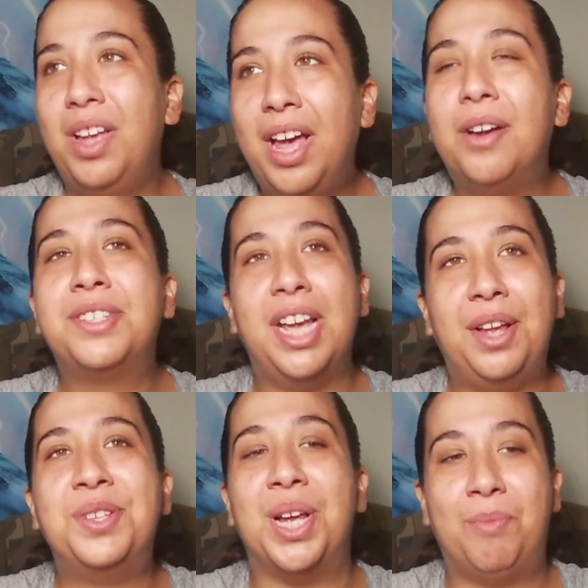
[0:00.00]
It'll take
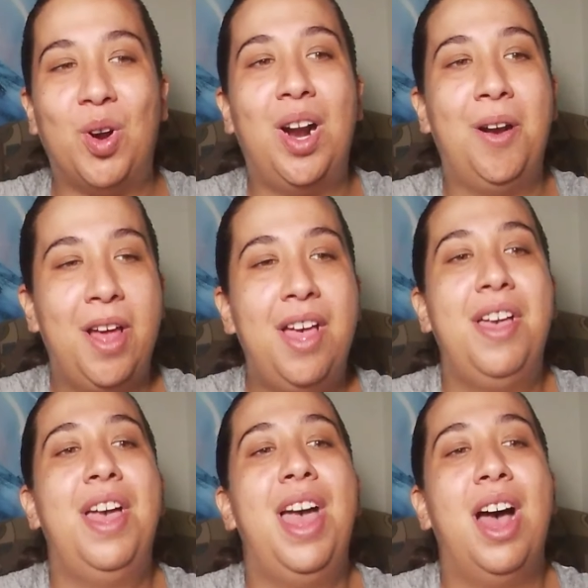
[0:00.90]
you somewhere.
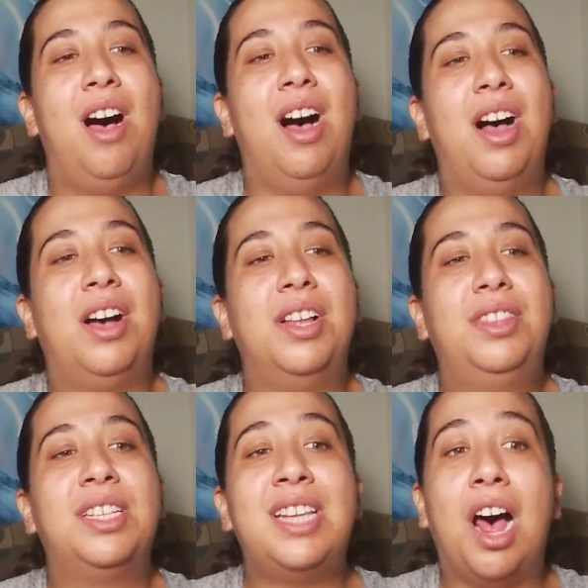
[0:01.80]

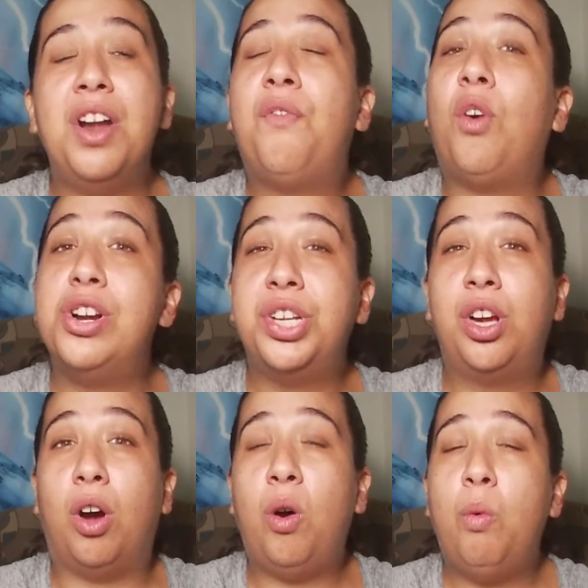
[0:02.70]
The Sound of Where'd You
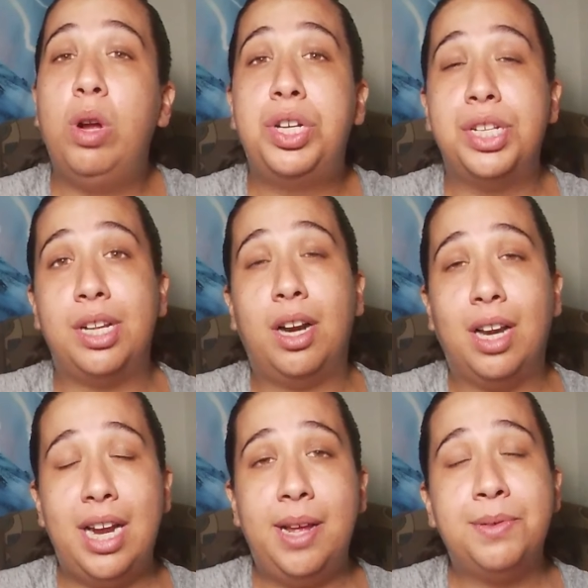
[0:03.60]
Go, which is an
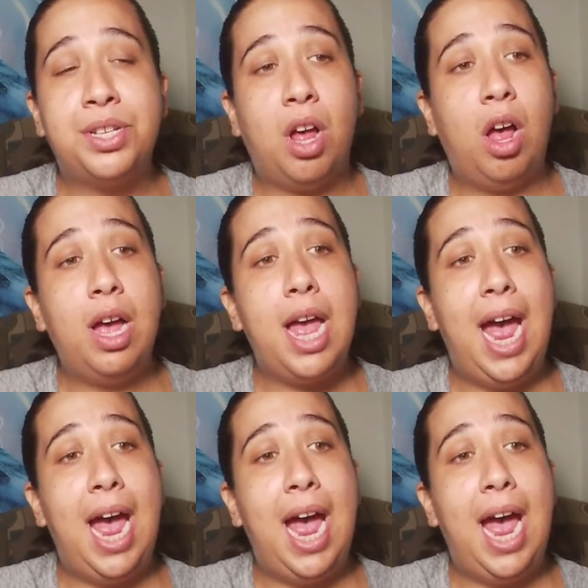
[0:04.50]
Millennium song.